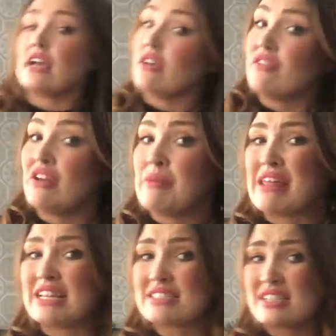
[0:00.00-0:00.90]
how you feel
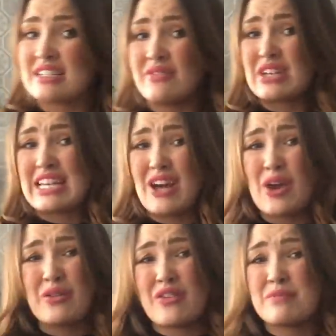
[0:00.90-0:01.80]
about this, because I don't really
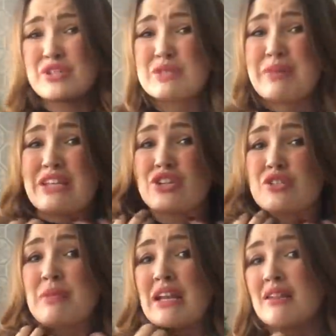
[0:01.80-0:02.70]
know if I'm just being
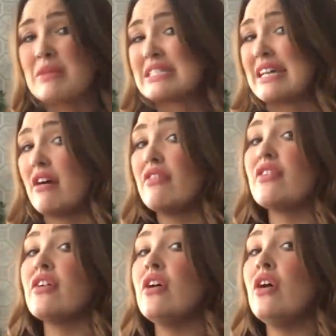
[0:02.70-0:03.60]
judgmental on
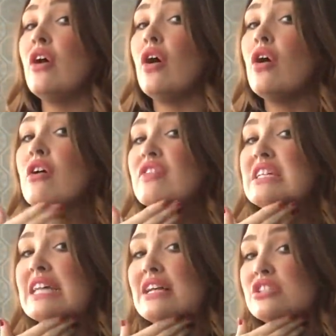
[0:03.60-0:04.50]
myself or if
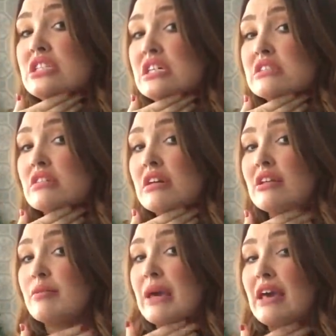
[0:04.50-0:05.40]
this actually does look a
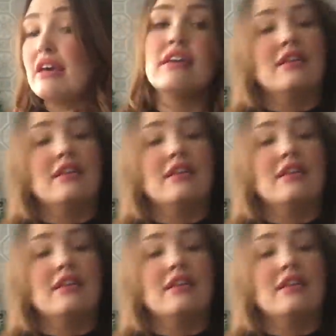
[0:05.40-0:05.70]
little bit